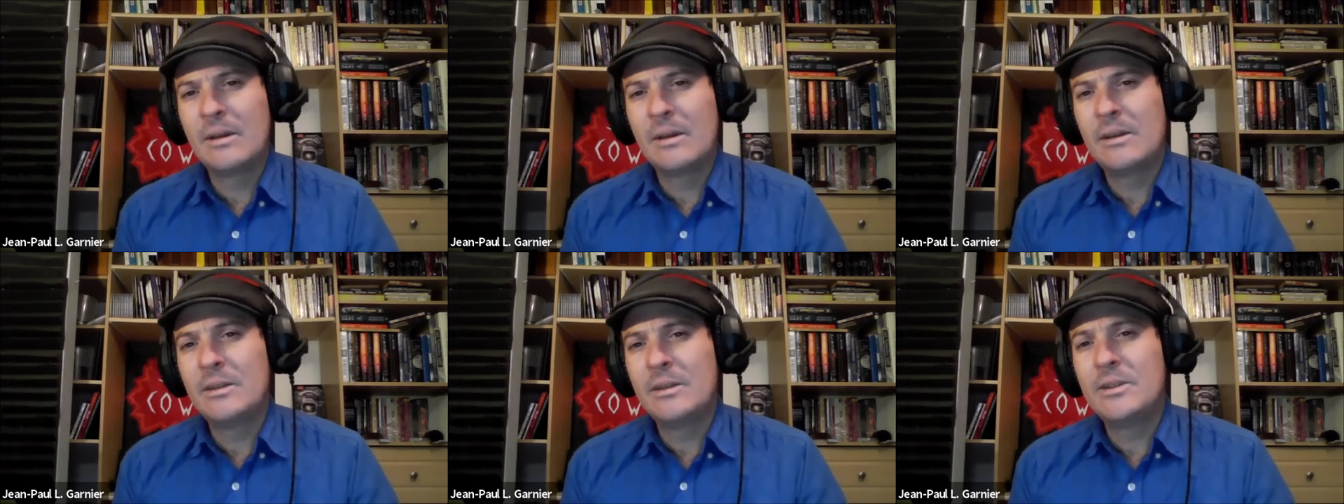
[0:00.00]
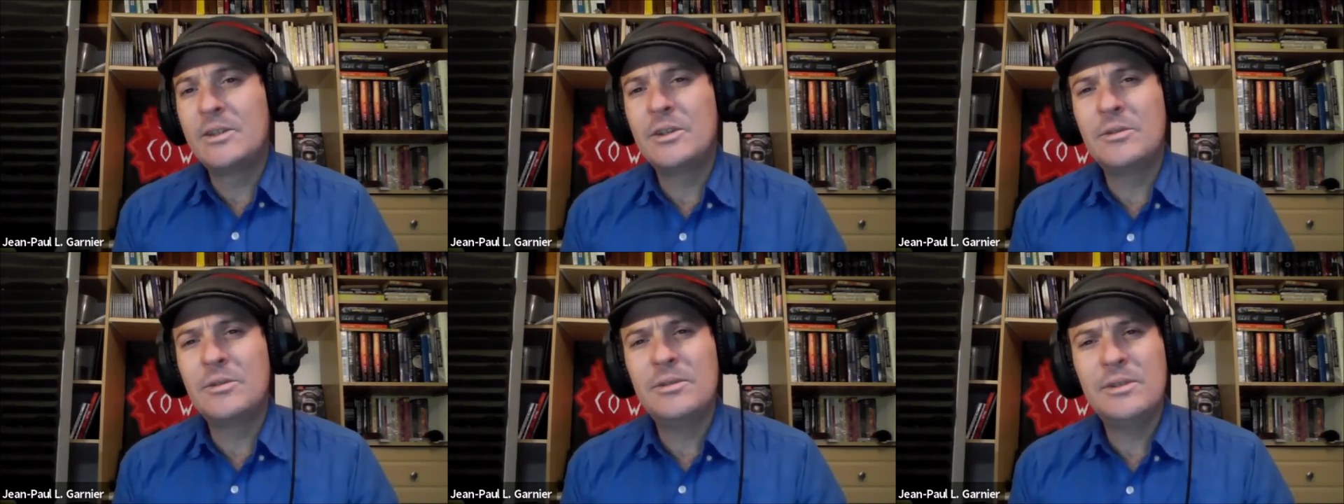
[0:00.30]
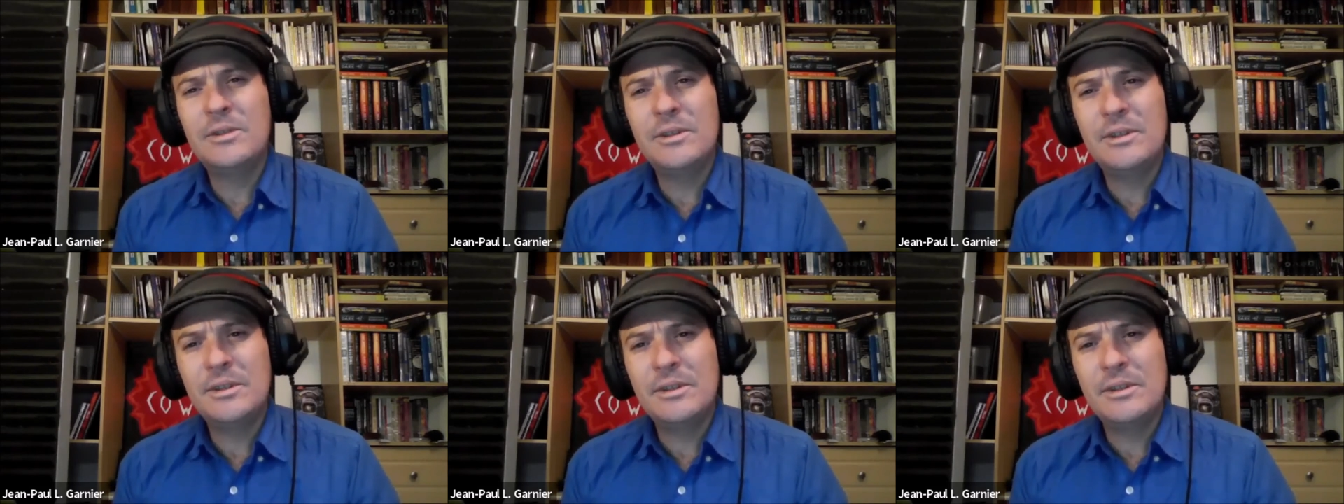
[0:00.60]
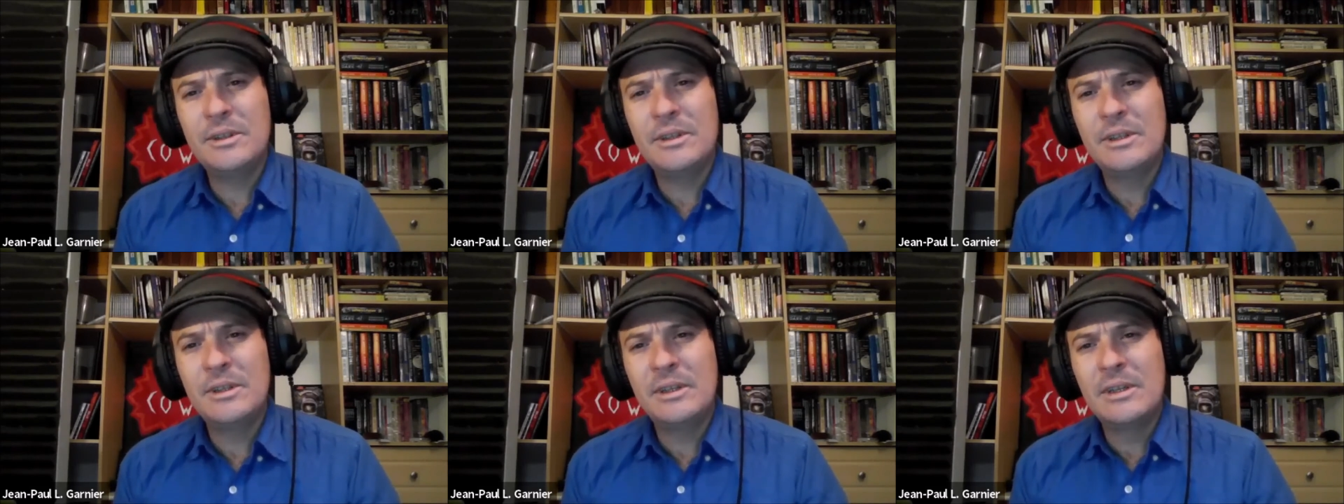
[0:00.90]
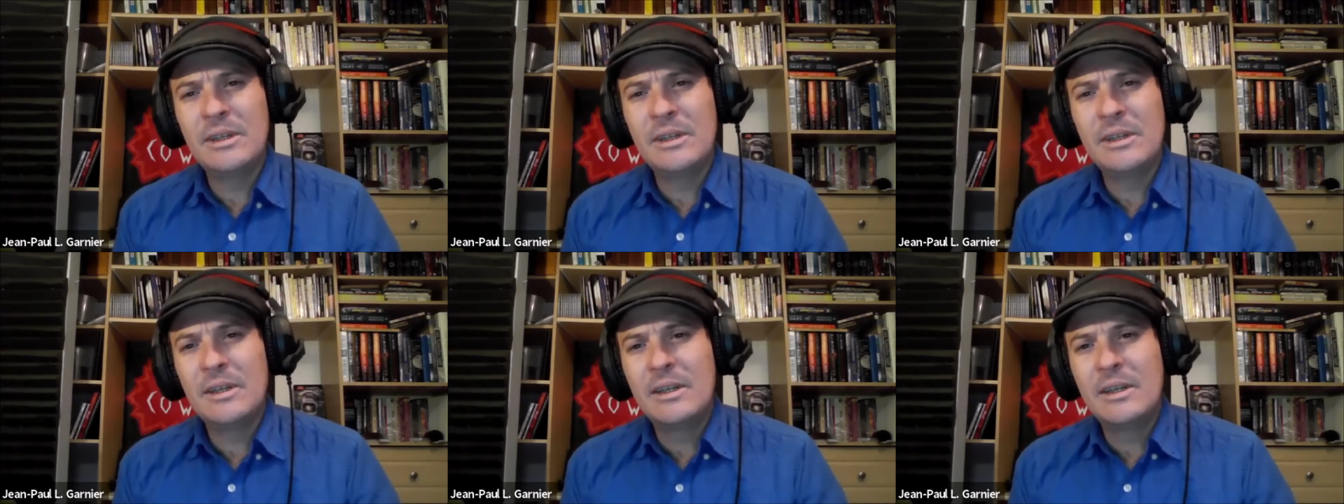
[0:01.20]
Students,
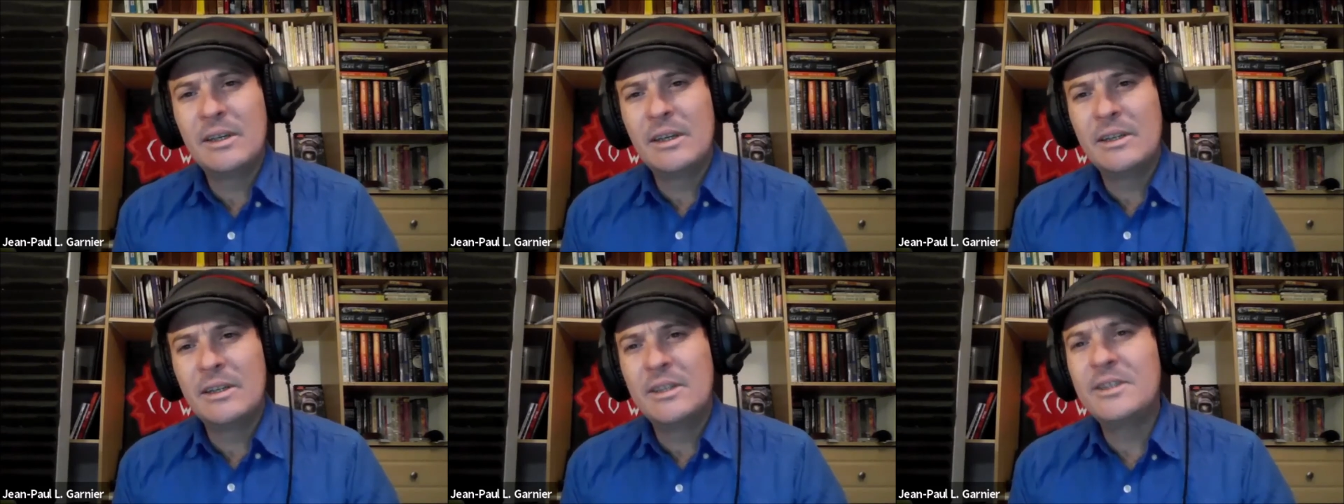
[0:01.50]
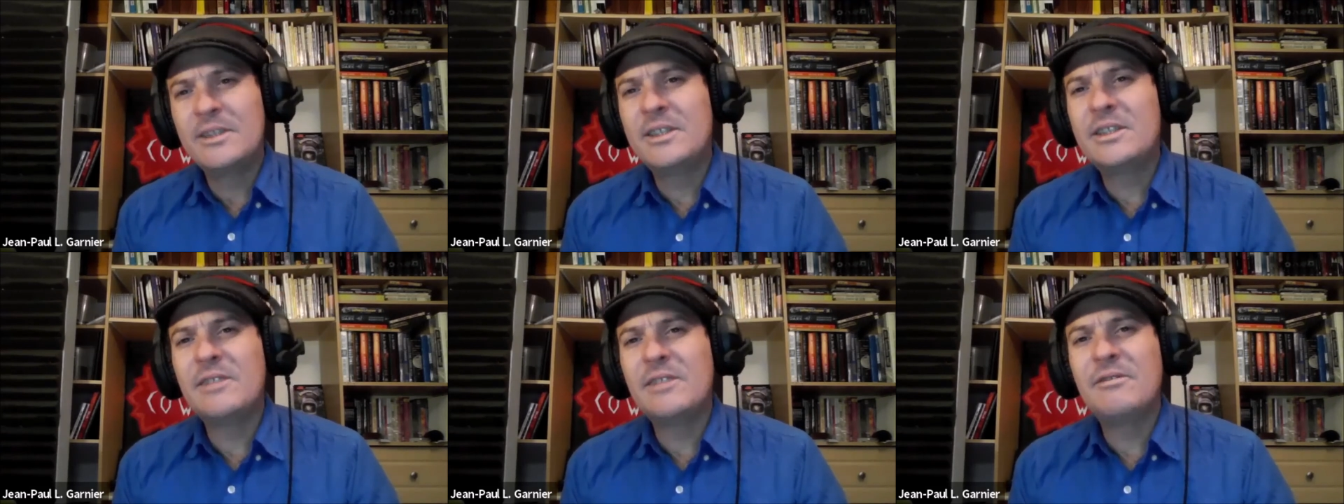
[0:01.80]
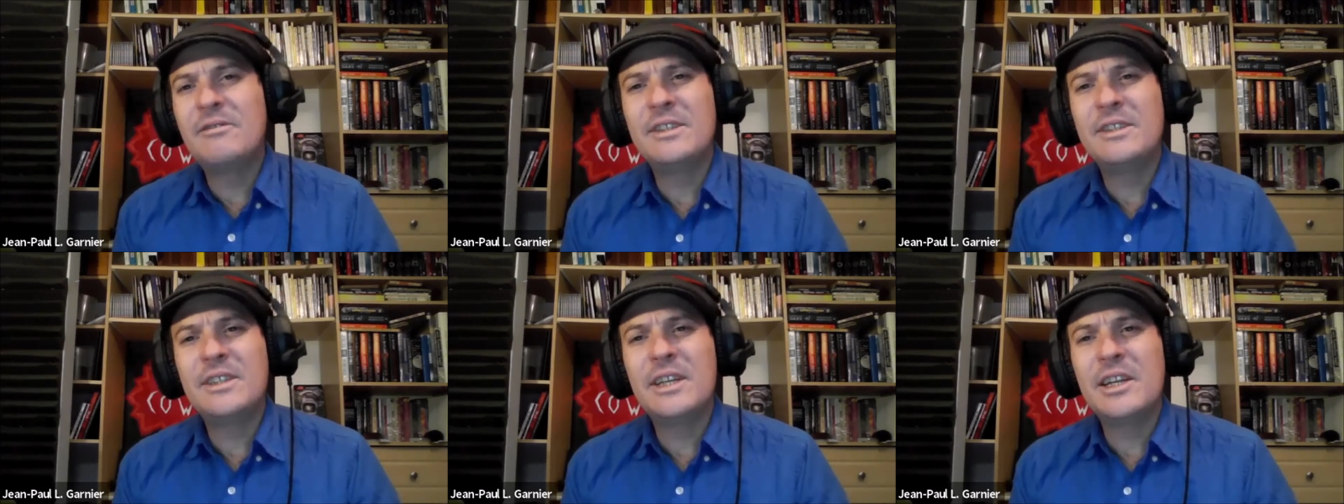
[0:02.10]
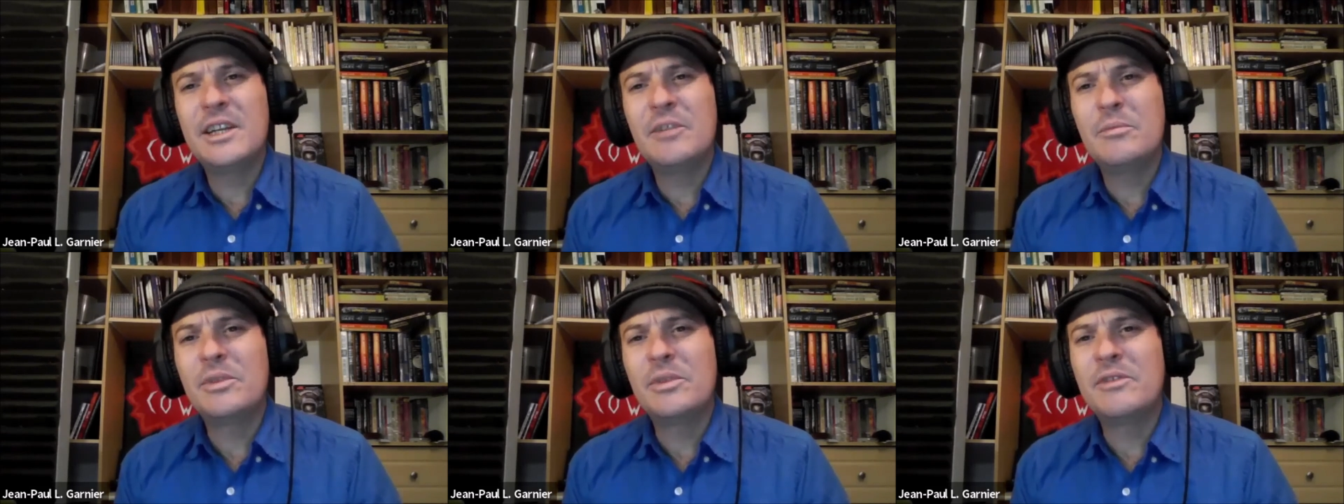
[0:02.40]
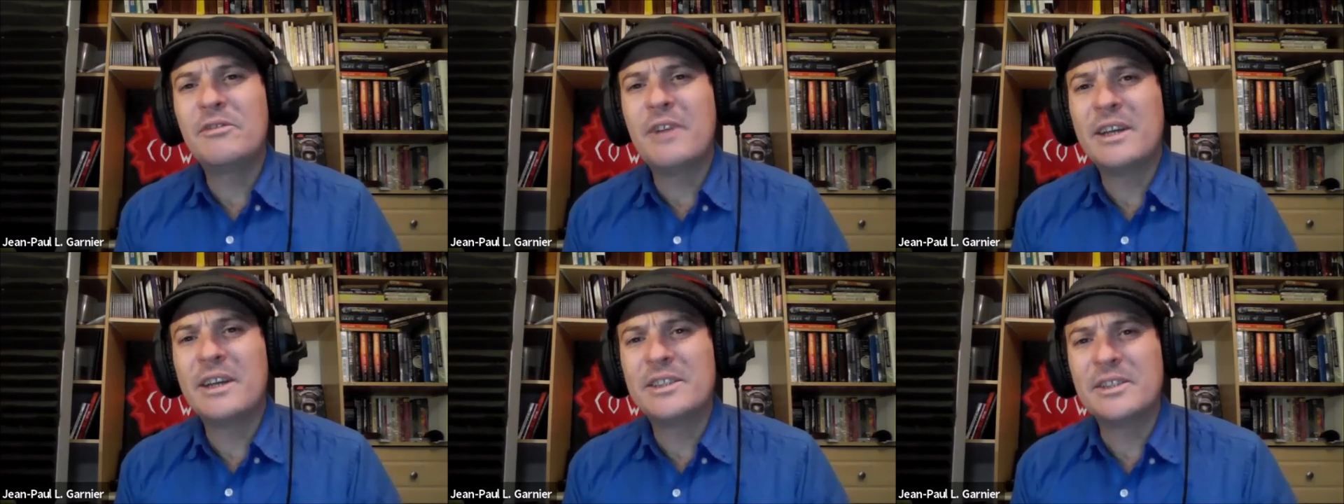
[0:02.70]
this is a visiting
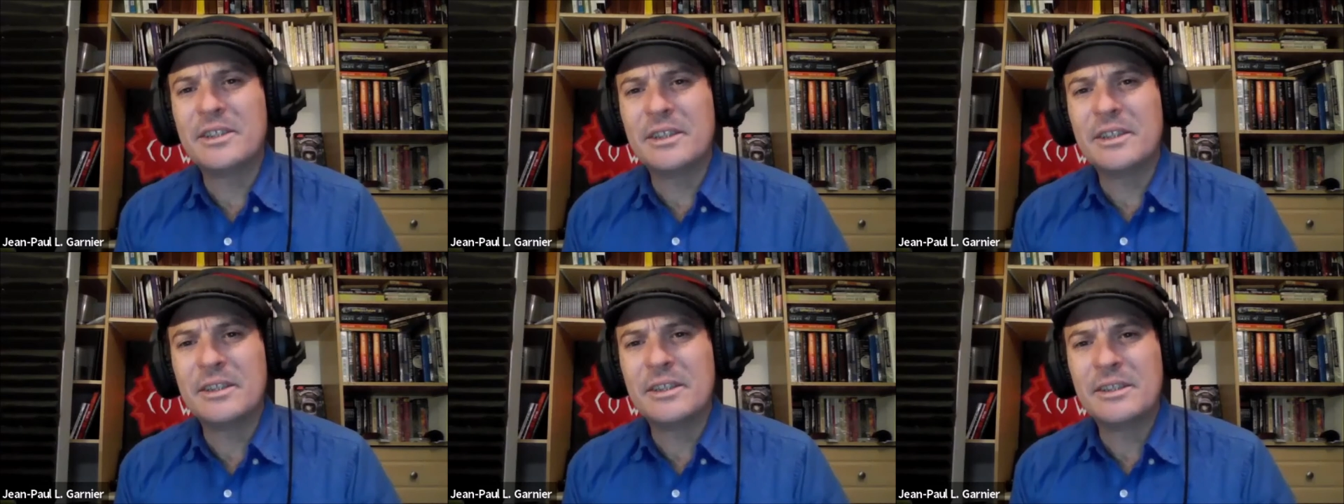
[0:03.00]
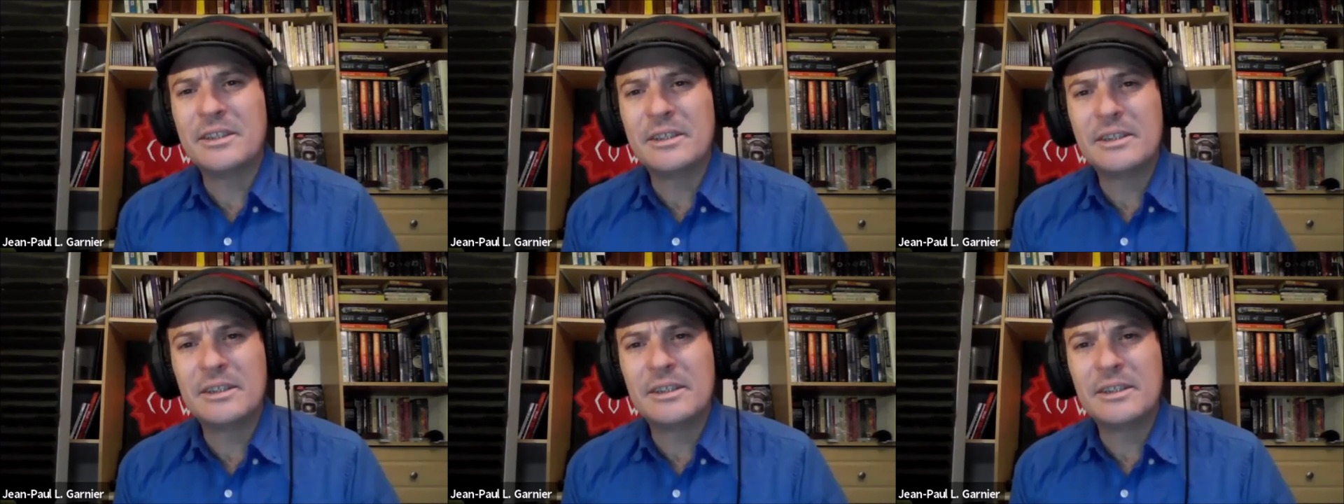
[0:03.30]
professor.